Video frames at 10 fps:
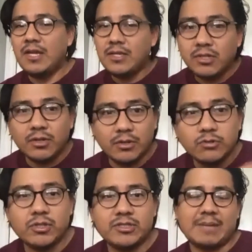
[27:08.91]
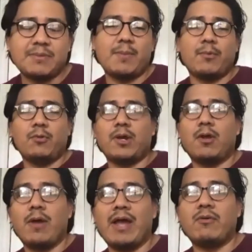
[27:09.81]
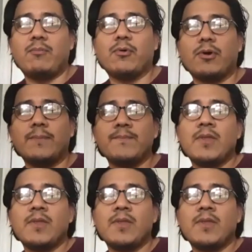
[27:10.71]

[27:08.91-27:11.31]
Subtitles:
So those are the types of people you want to go have on board.